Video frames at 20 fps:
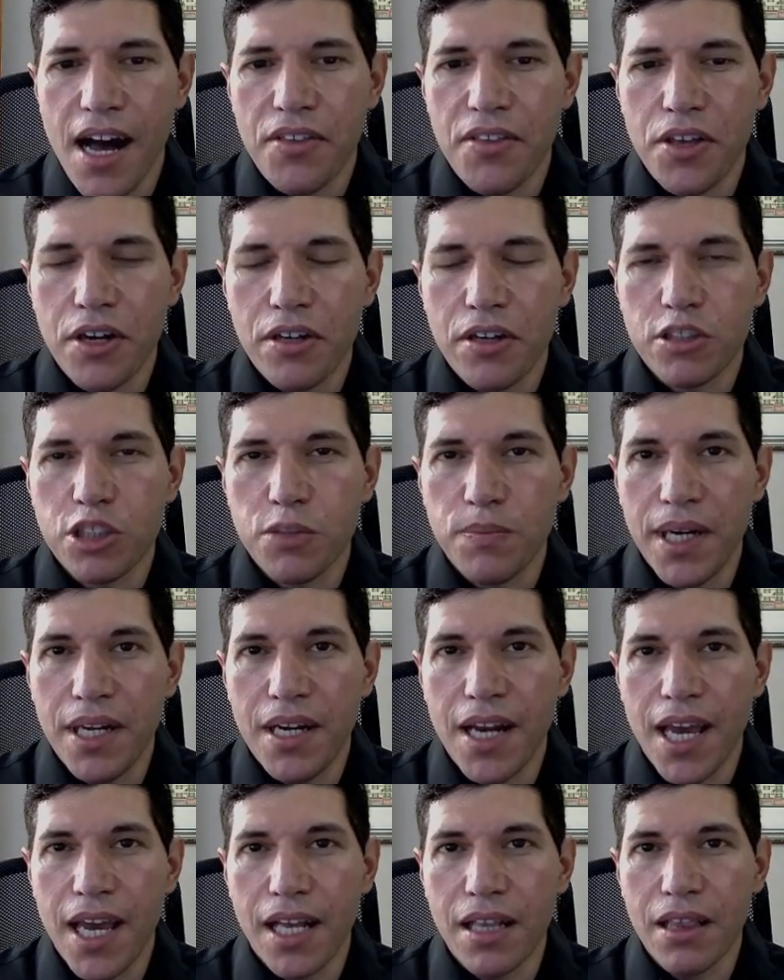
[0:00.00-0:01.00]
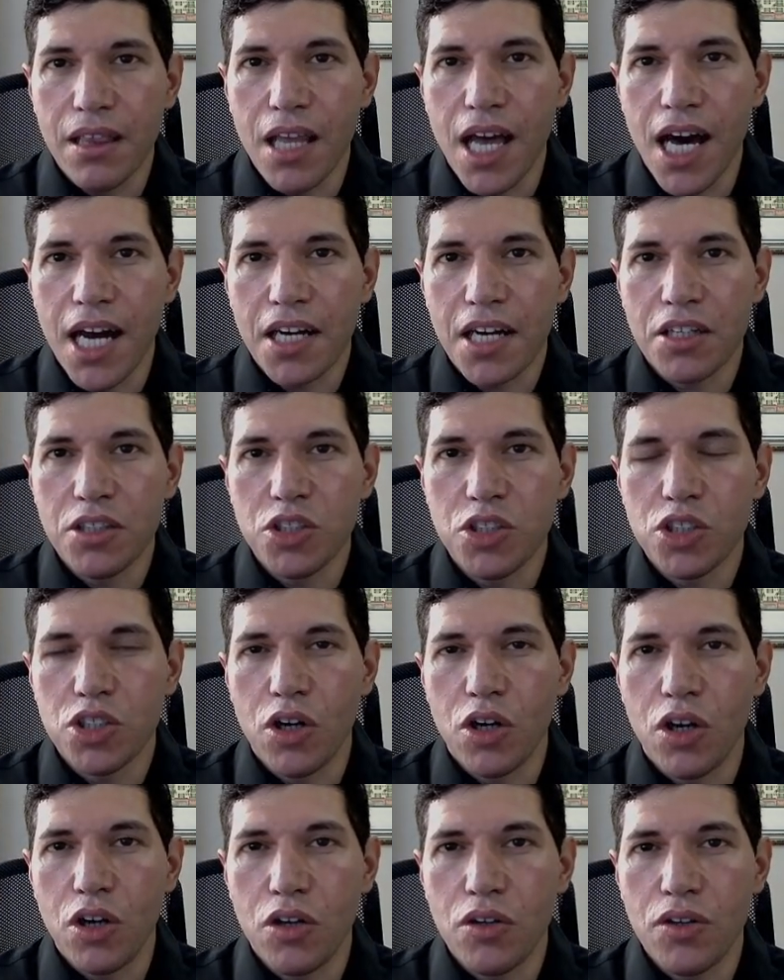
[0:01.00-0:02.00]
There's been a lot of
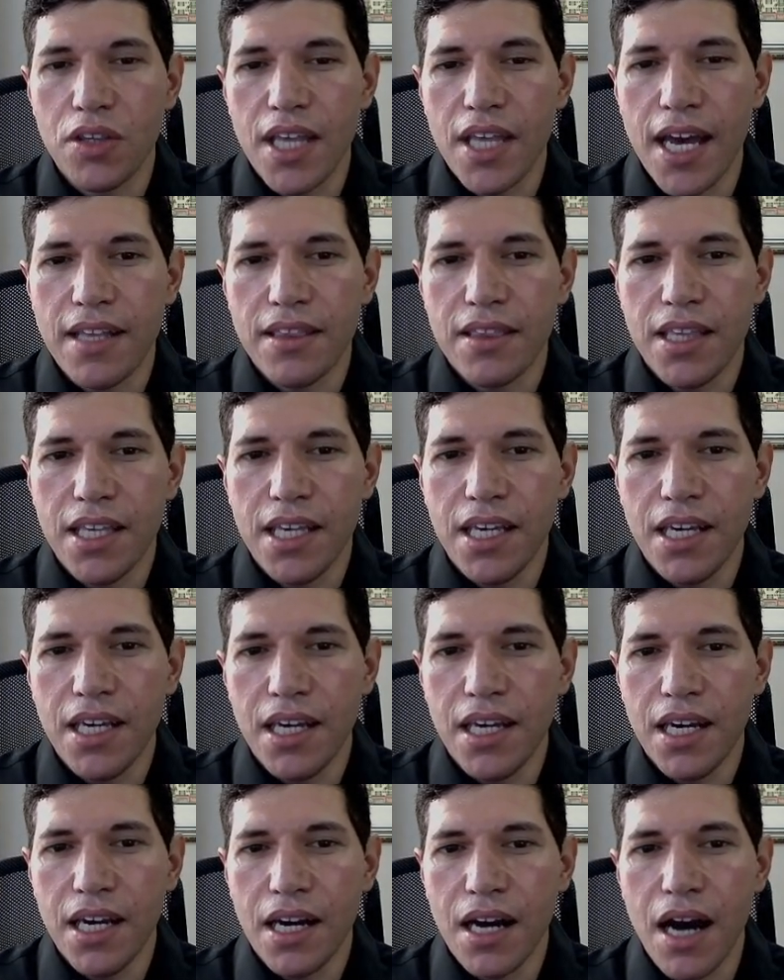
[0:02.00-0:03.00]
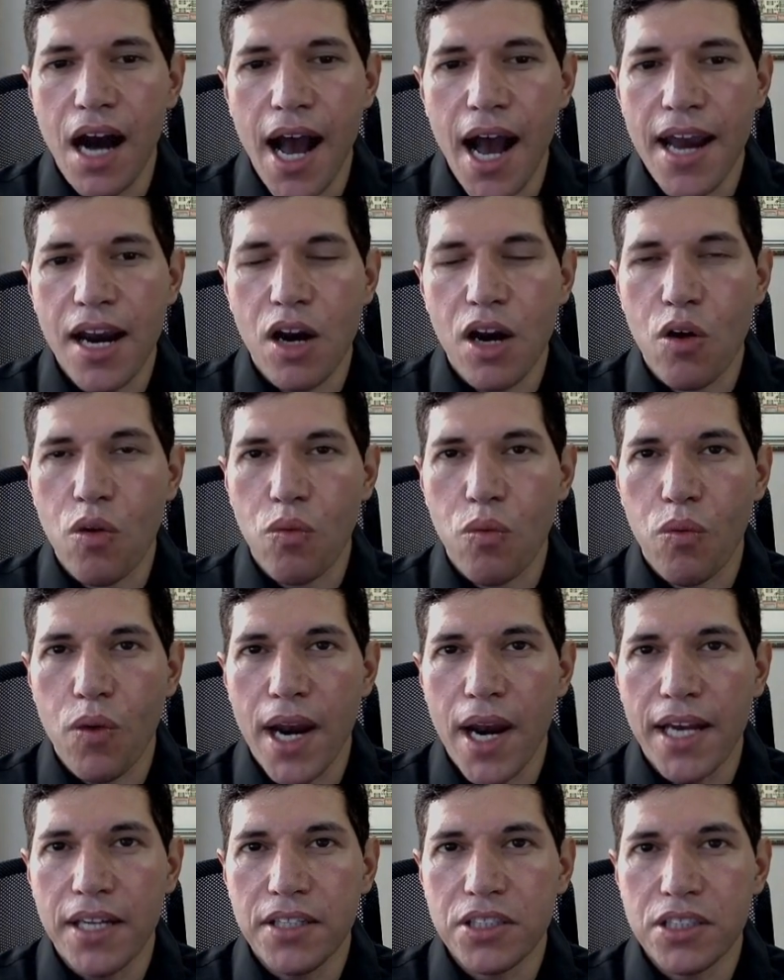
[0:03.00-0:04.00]
concern that the higher
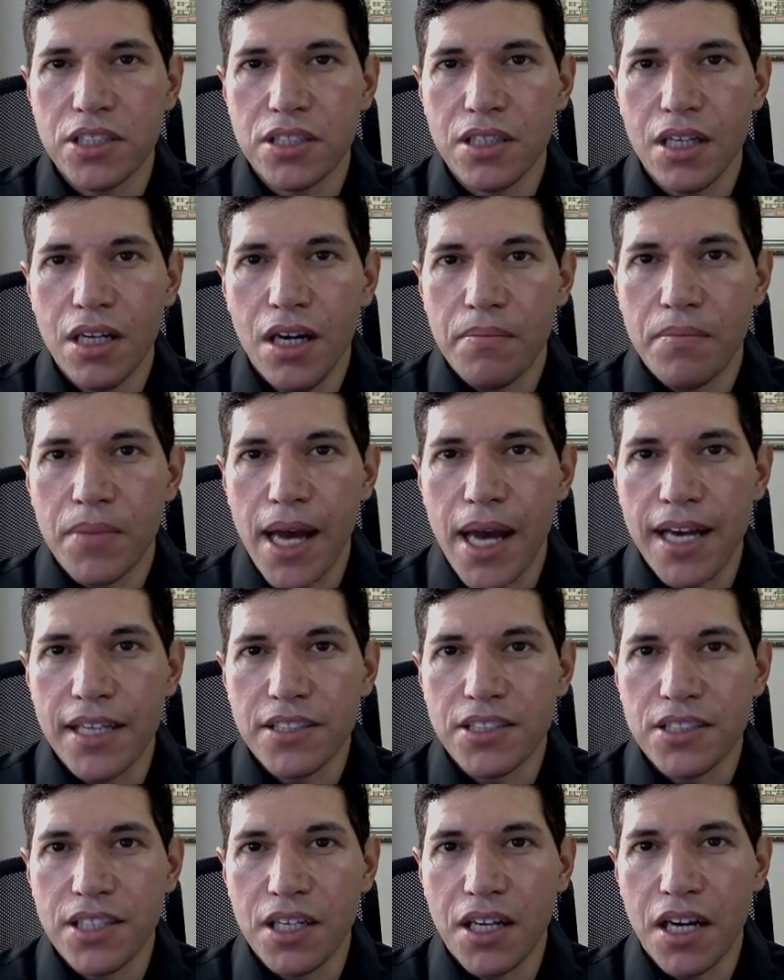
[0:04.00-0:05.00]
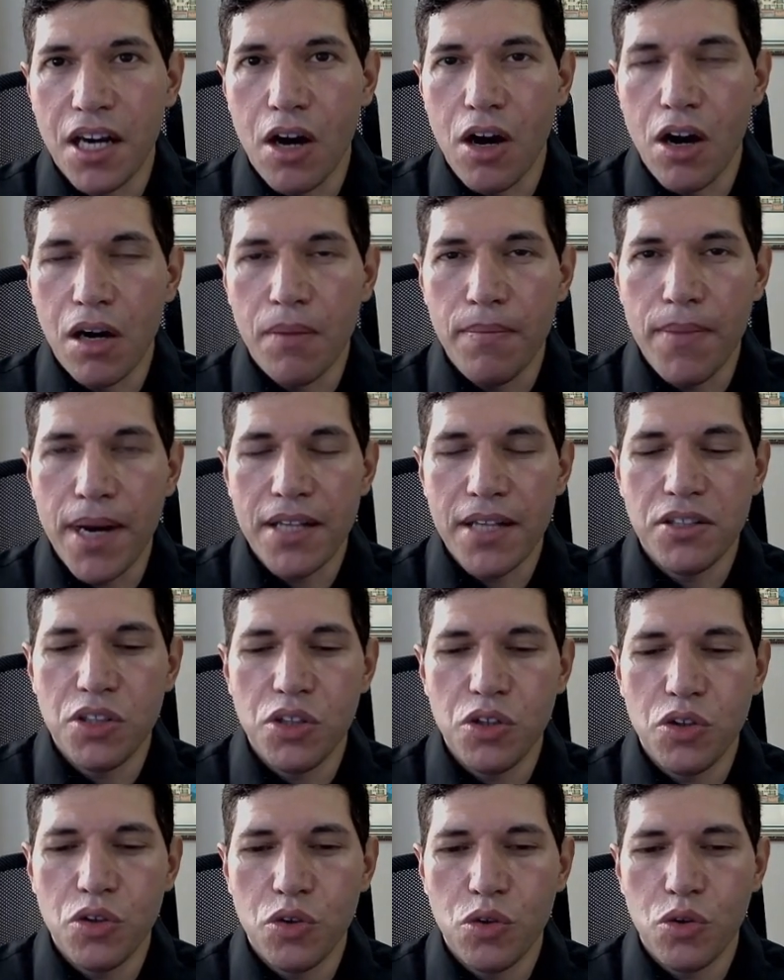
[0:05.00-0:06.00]
rates, as they are meant
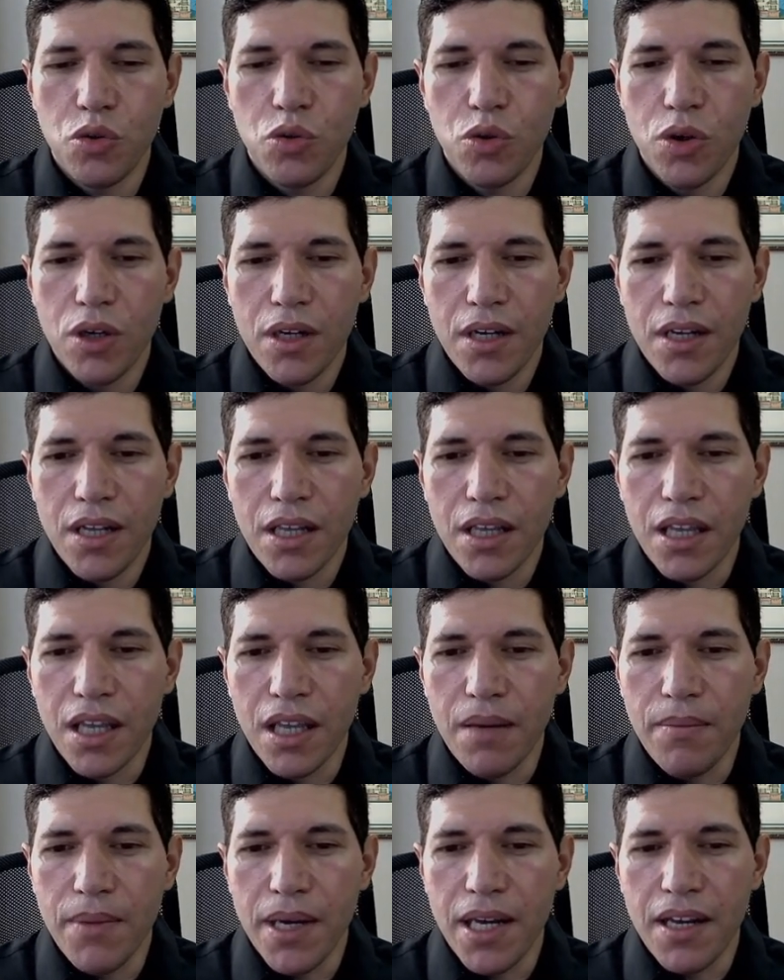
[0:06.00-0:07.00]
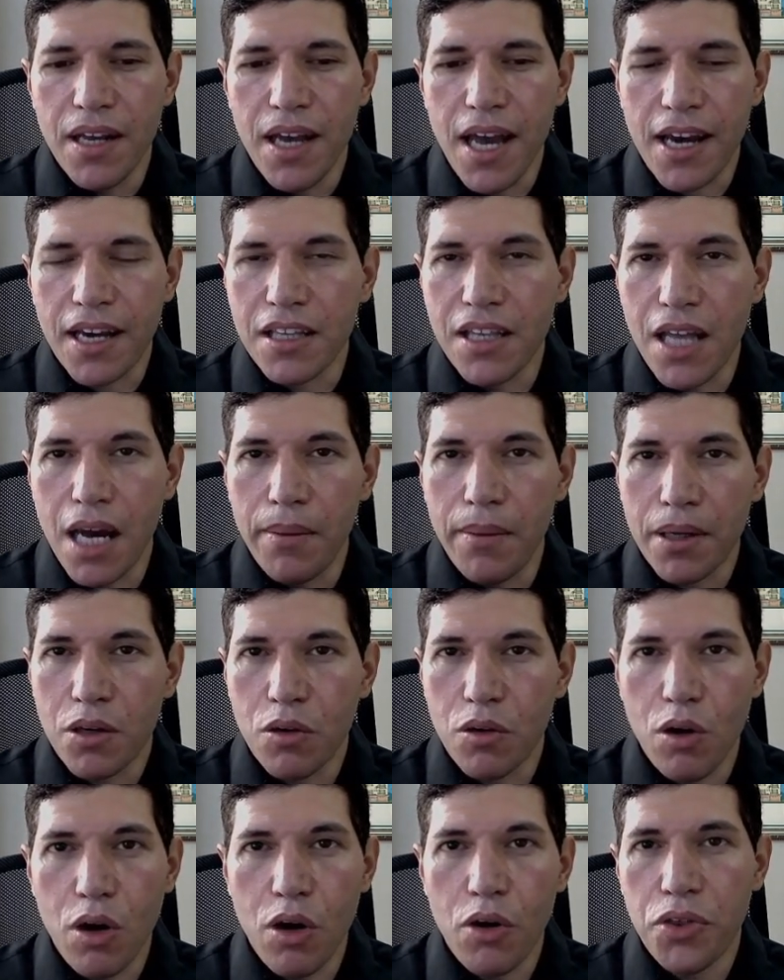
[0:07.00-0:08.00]
to limit economic
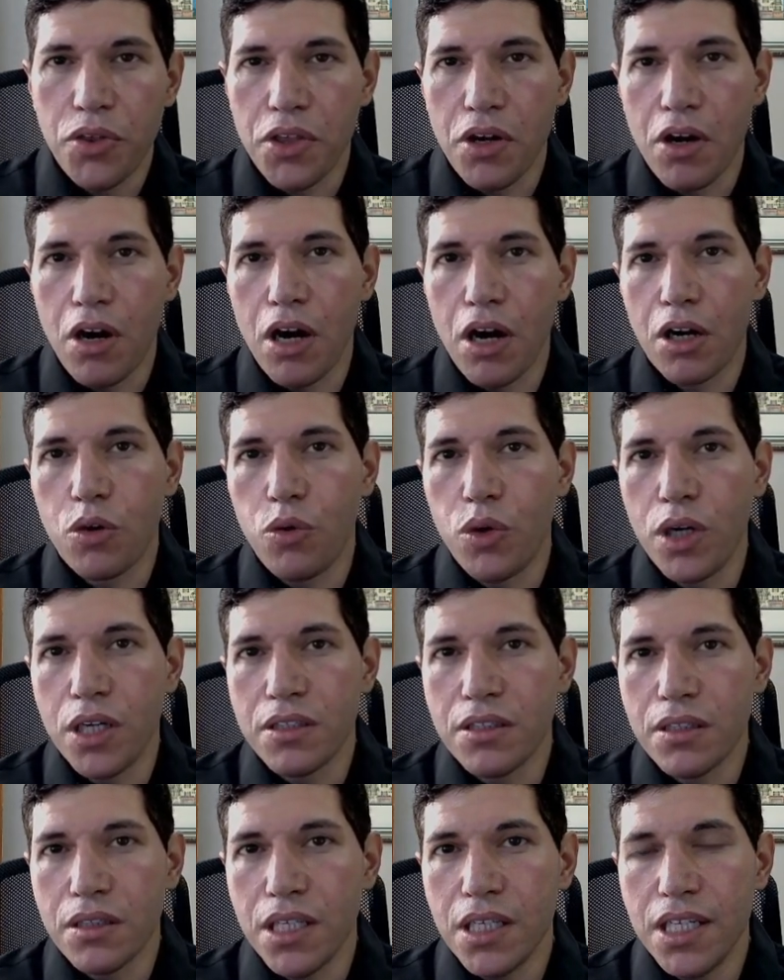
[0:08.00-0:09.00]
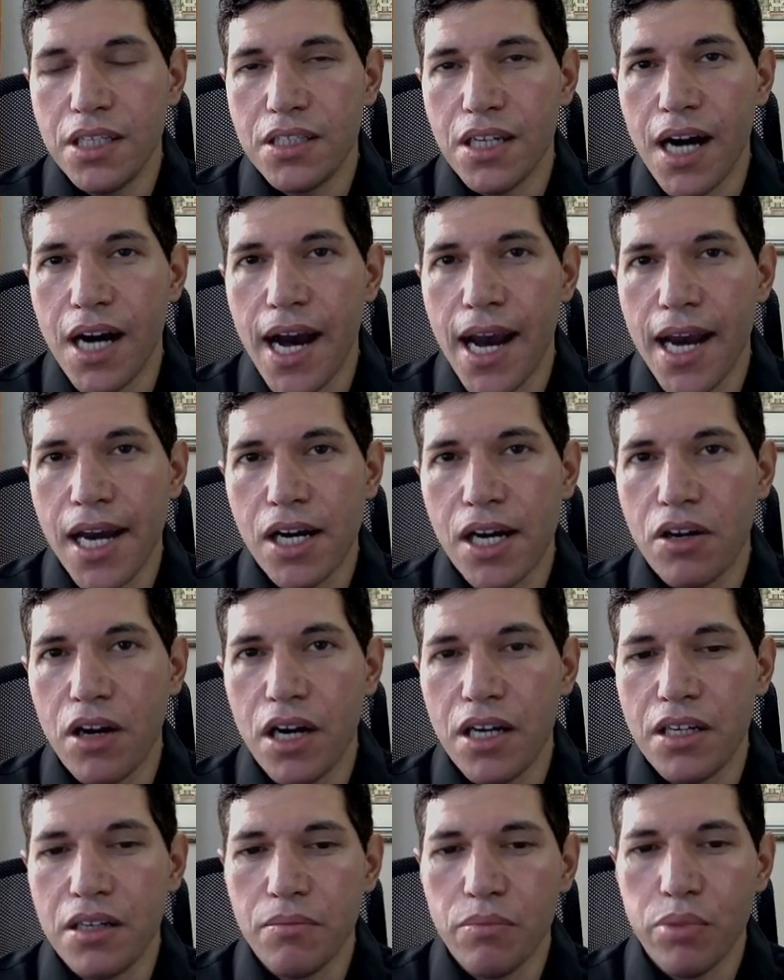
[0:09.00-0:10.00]
growth, are going to lead to higher
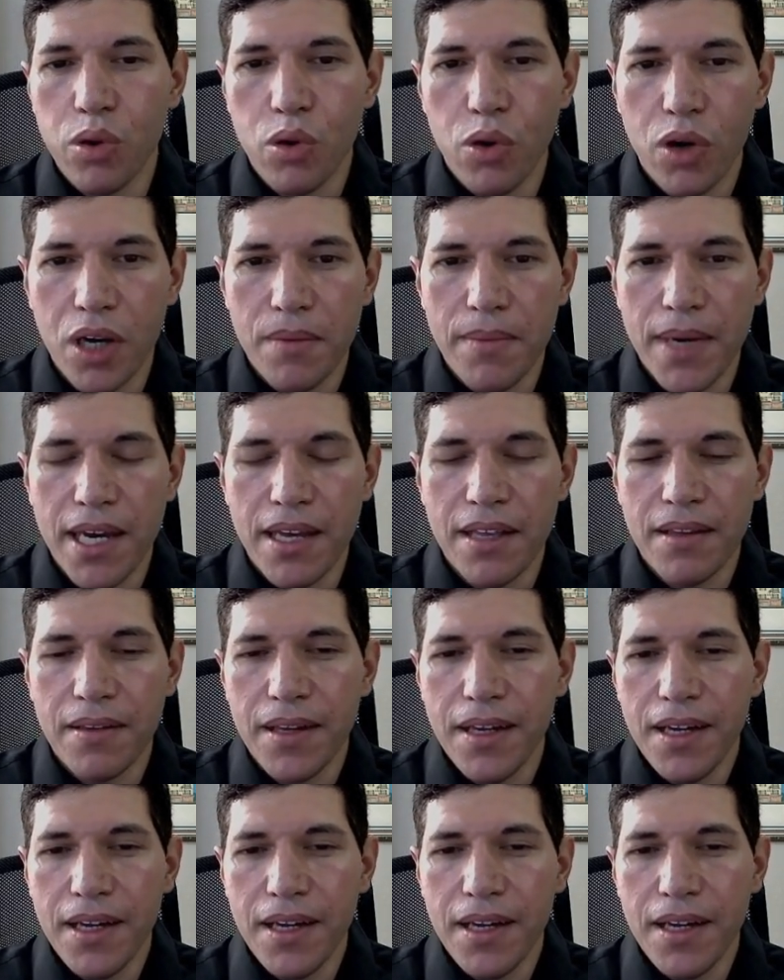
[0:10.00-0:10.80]
unemployment.